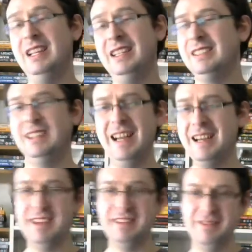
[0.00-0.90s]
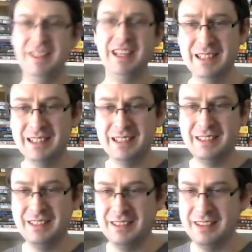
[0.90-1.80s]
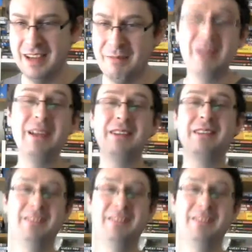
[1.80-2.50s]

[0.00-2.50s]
anyway, this is a big,